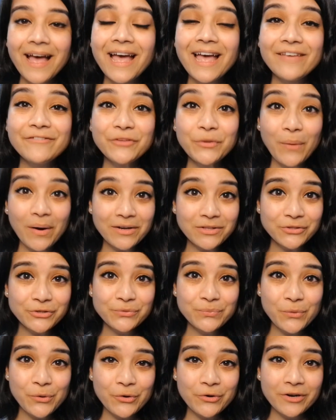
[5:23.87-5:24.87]
If you want to
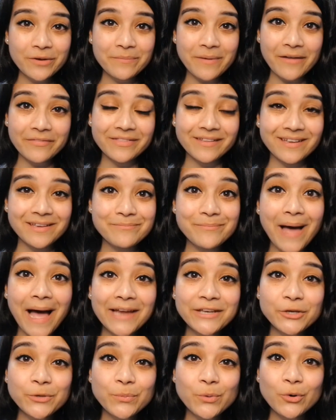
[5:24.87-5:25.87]
learn more about the
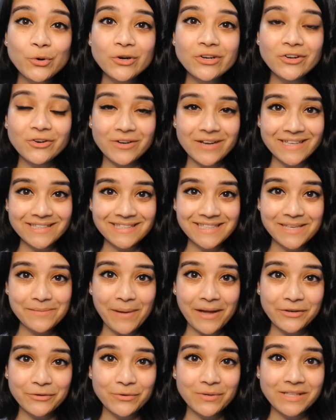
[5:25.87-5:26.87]
Compagno Board or ST
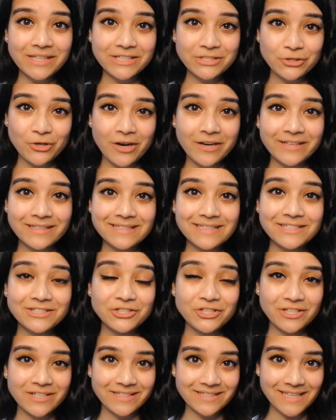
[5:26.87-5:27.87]
Microelectronics'
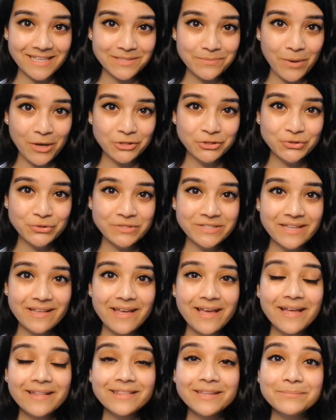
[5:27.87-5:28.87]
GNSS modules,
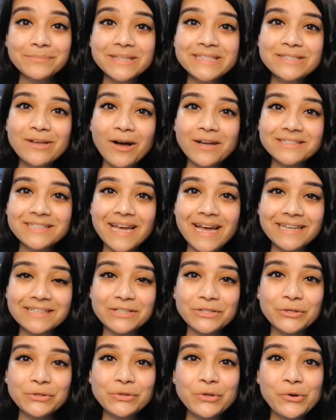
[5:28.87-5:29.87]
then please
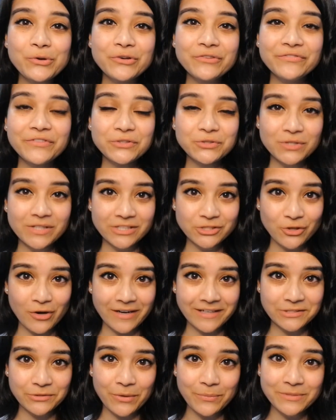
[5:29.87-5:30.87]
contact your local Future
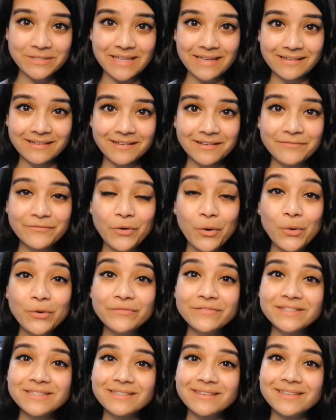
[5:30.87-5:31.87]
Electronics representative
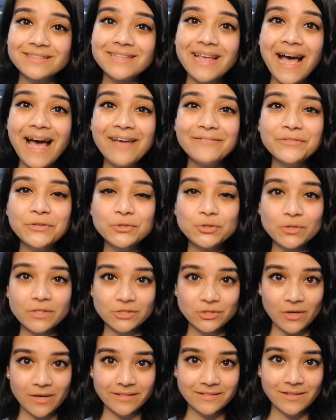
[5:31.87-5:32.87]
or visit us at
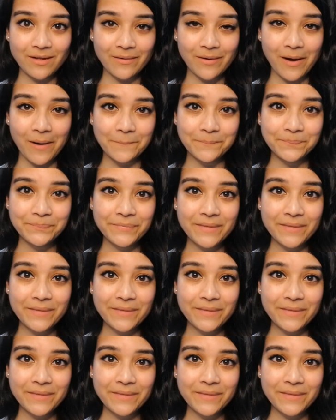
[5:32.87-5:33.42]
futureelectronics.com.